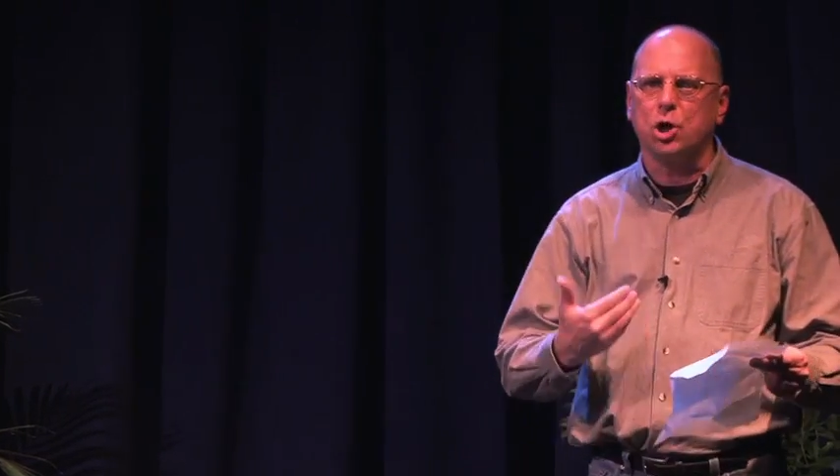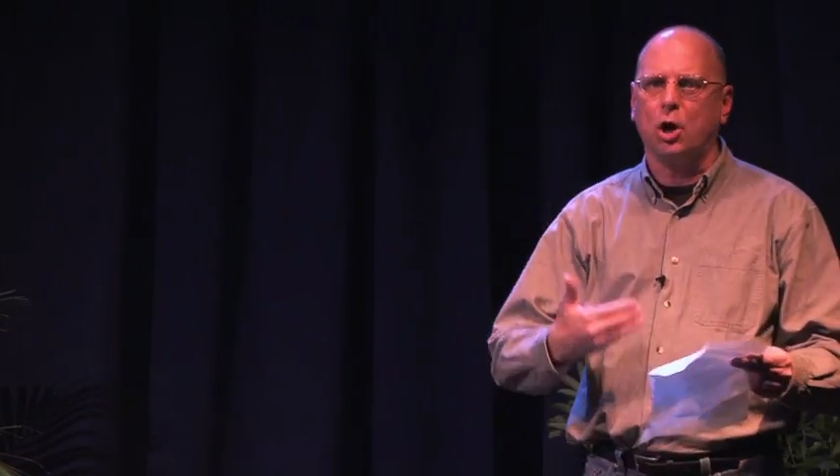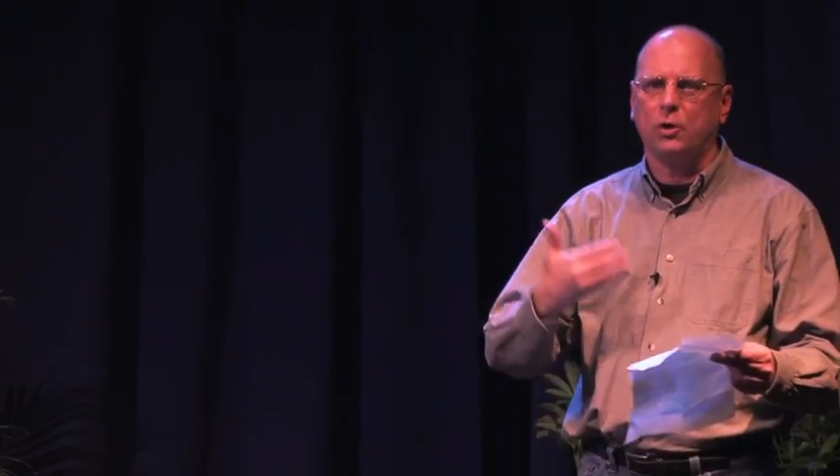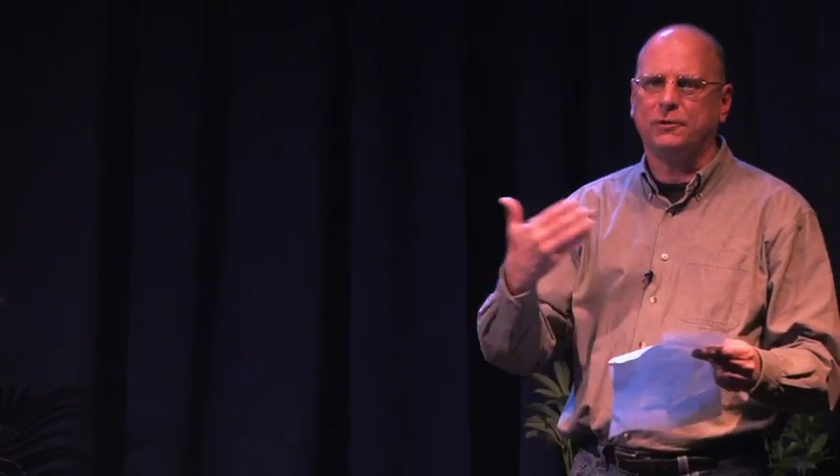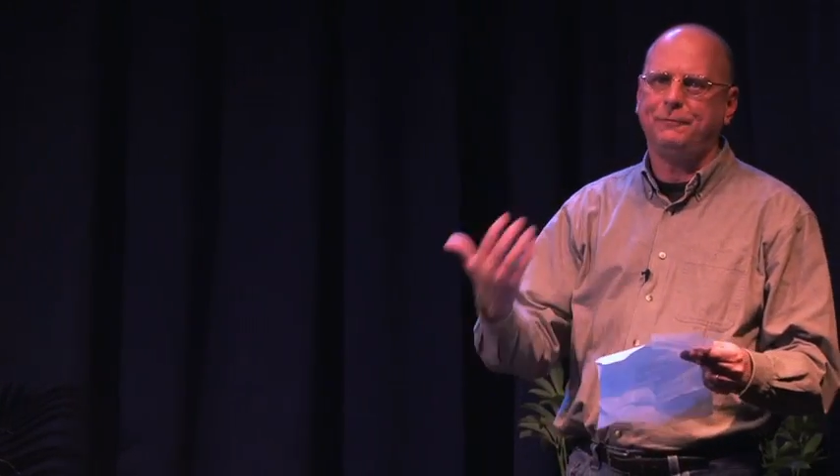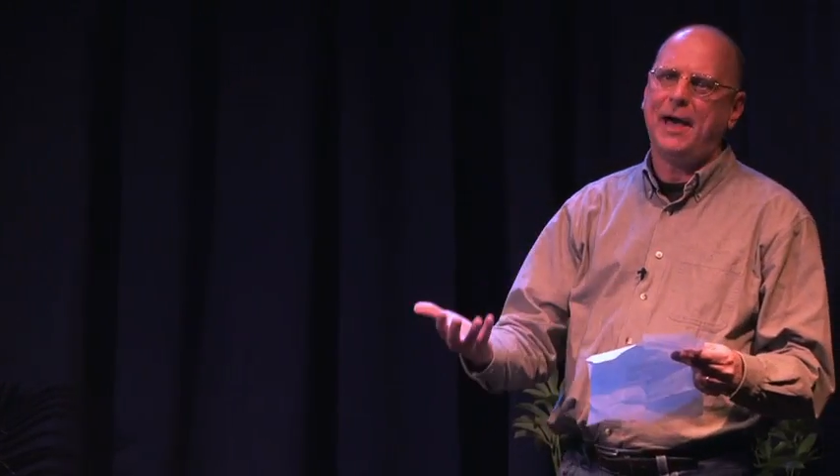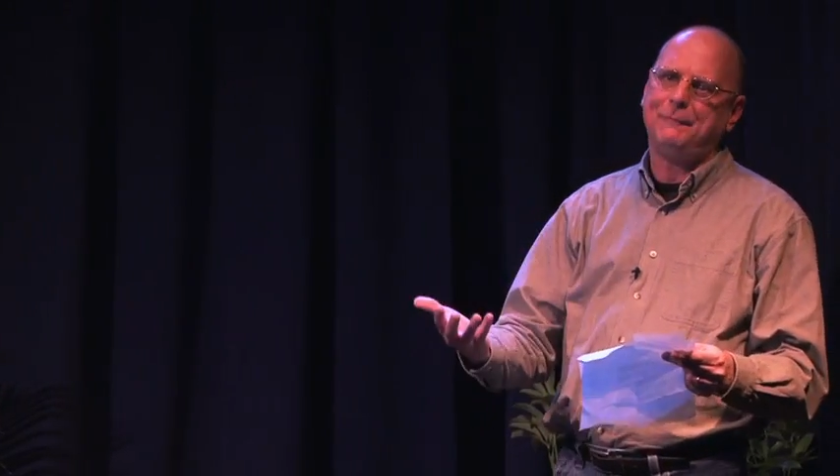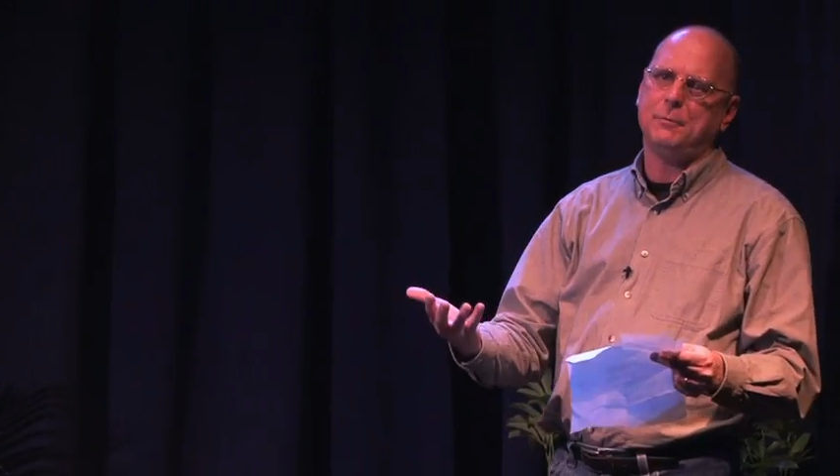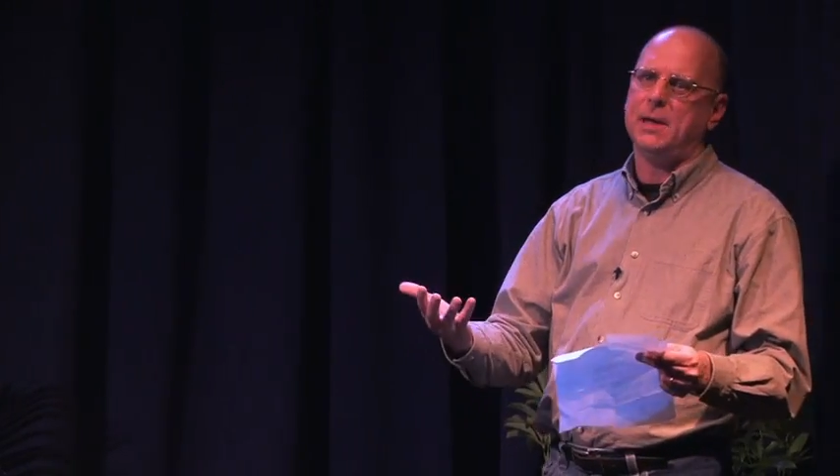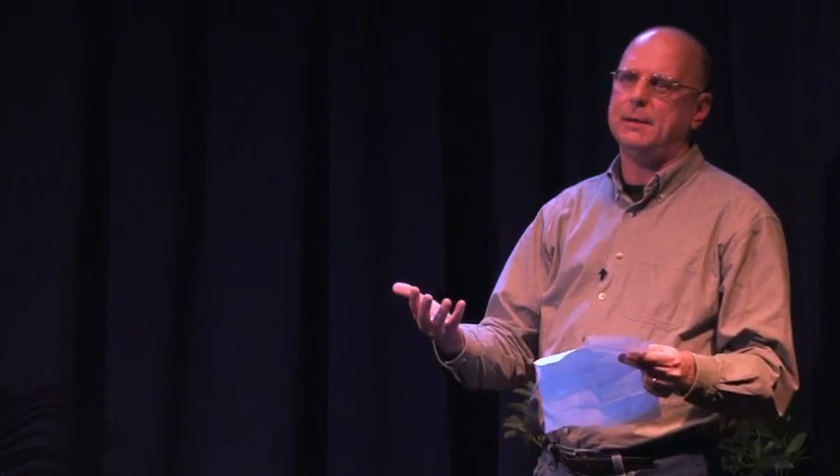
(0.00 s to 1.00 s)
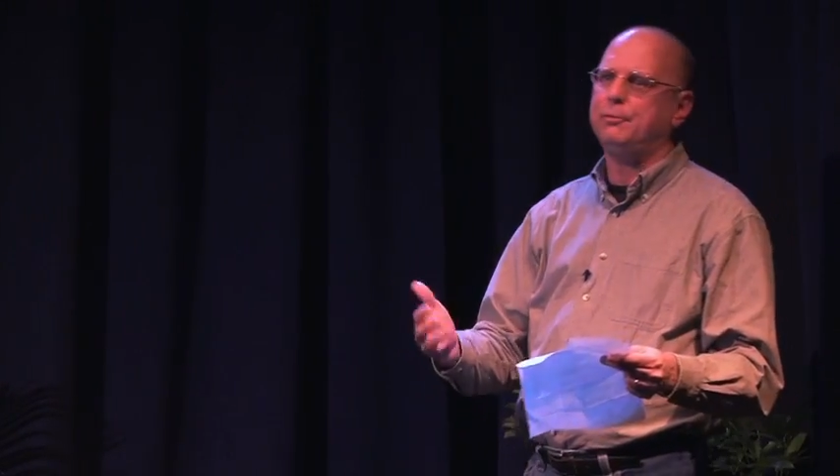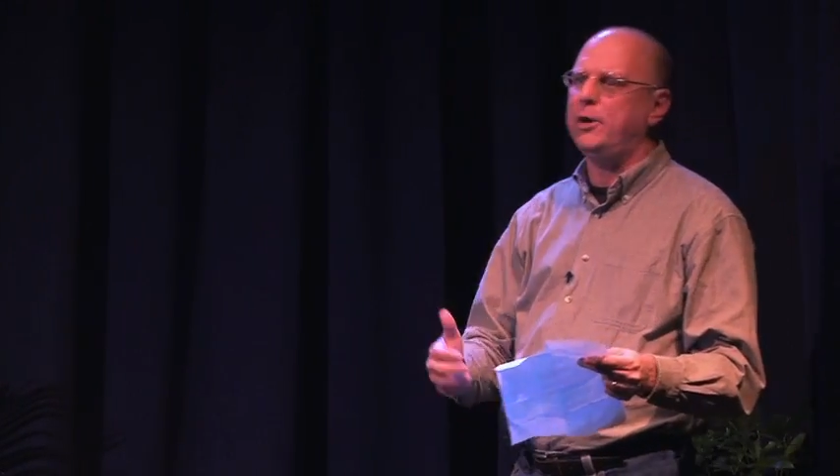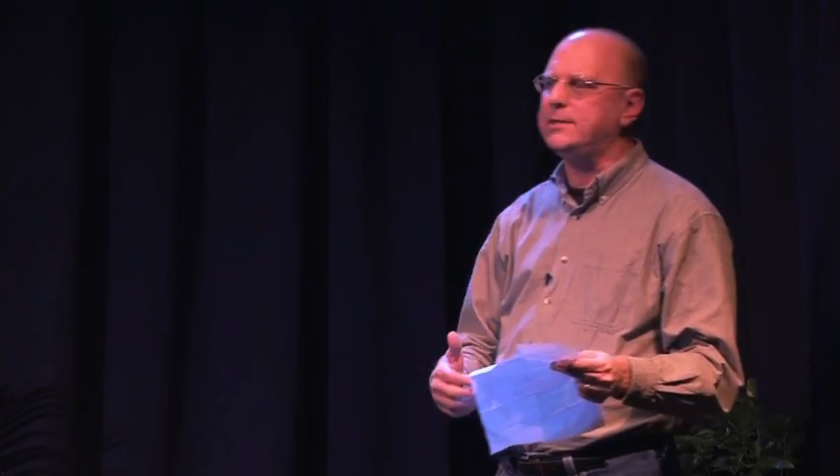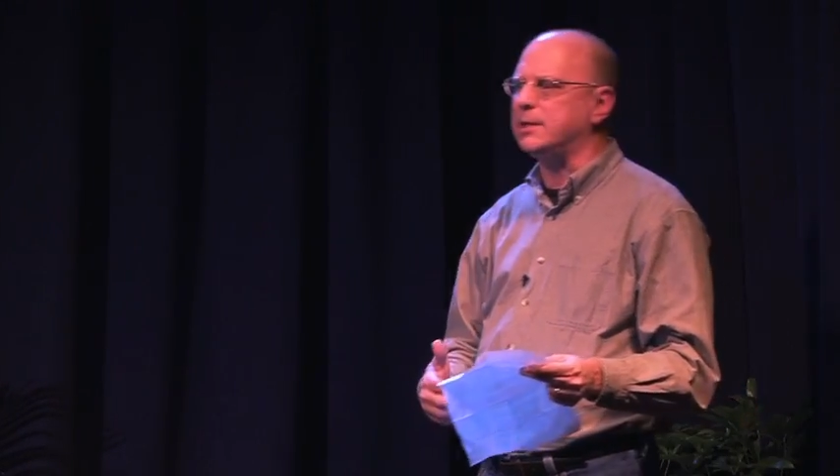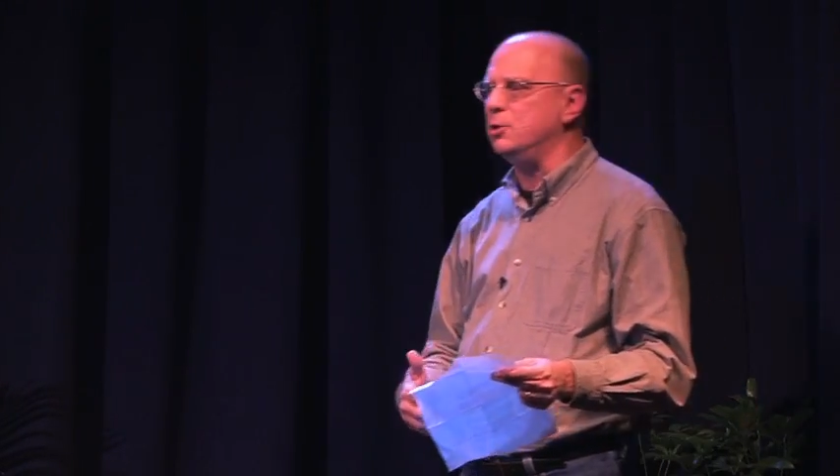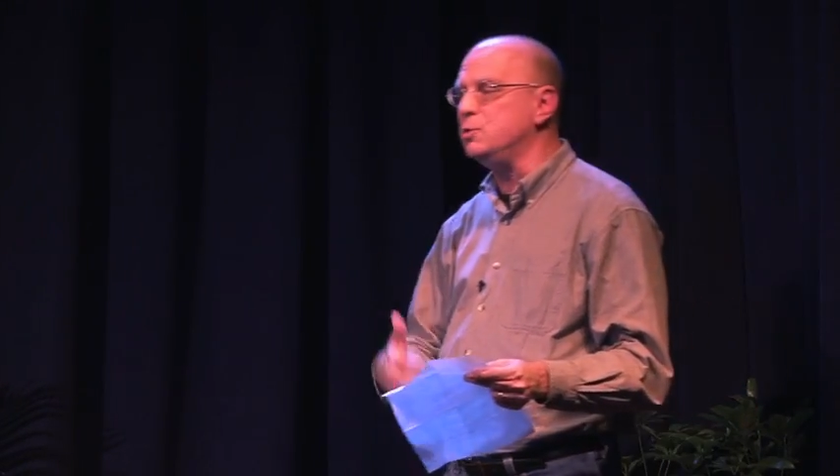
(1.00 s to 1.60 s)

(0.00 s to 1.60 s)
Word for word: Charles Fefferman at Princeton,